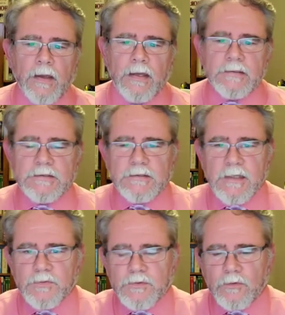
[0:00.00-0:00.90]
It
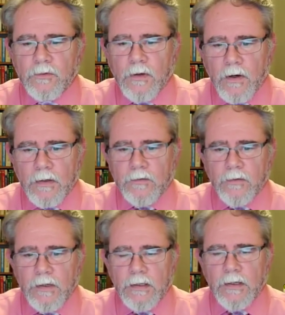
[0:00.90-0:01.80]
seeps through
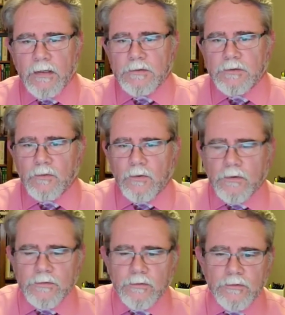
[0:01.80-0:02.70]
concrete, it
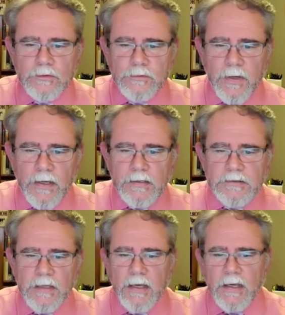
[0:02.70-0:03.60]
soars through
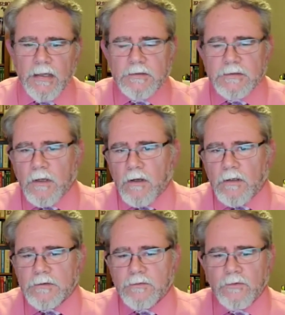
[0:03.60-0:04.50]
space, it
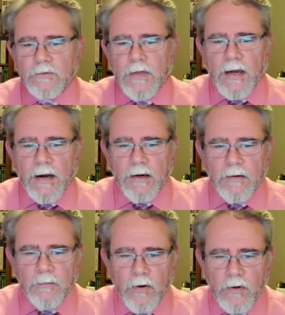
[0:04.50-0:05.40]
saws through the
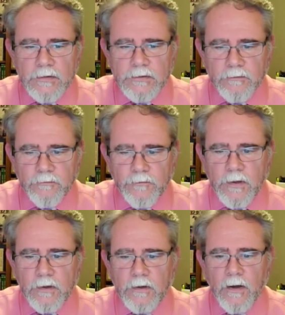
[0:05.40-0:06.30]
iron bars of
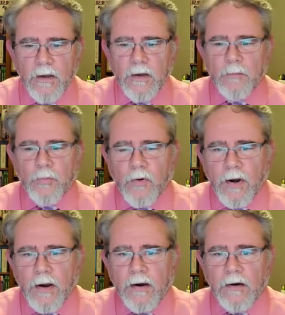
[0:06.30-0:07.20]
fear.
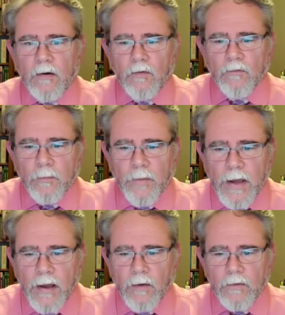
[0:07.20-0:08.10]
Prayer
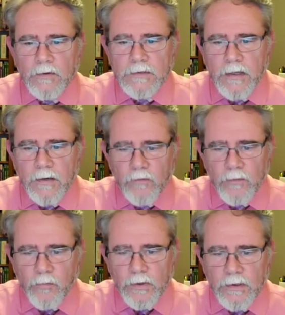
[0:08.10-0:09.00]
overpowers every
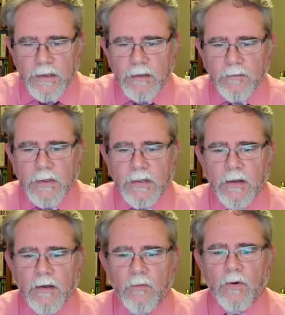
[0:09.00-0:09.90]
predicament,
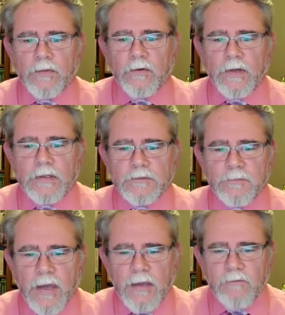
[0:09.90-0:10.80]
whether it is
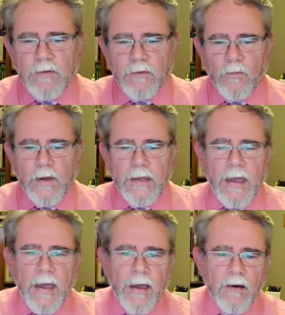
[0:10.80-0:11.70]
paving the way
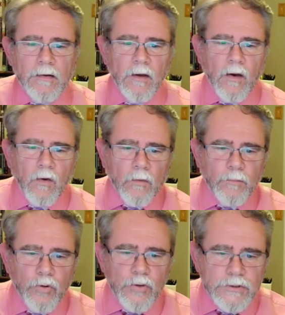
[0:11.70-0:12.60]
out or
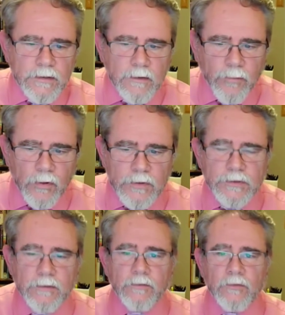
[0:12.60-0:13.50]
pushing the
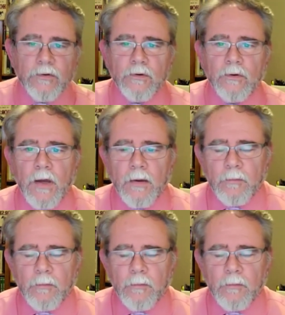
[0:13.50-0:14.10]
person through.